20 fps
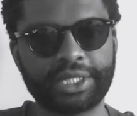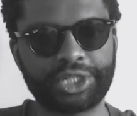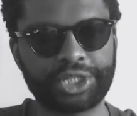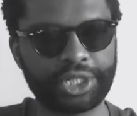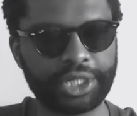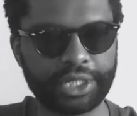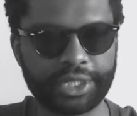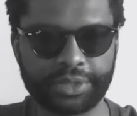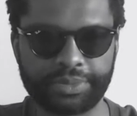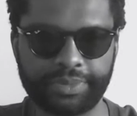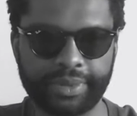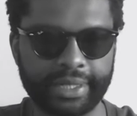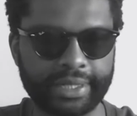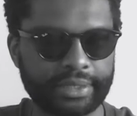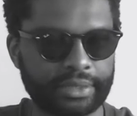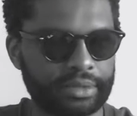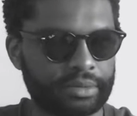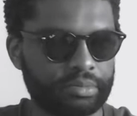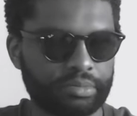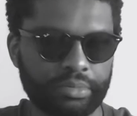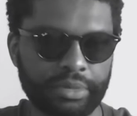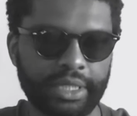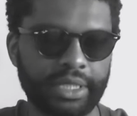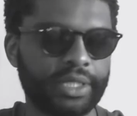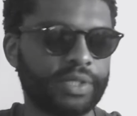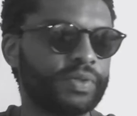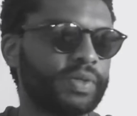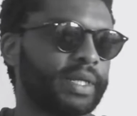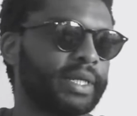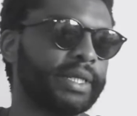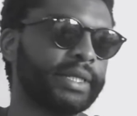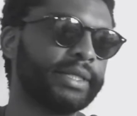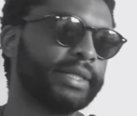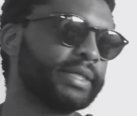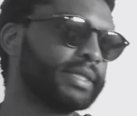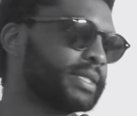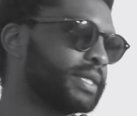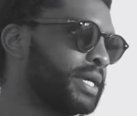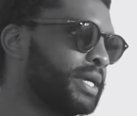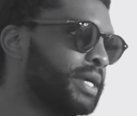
shit, but it is what it is.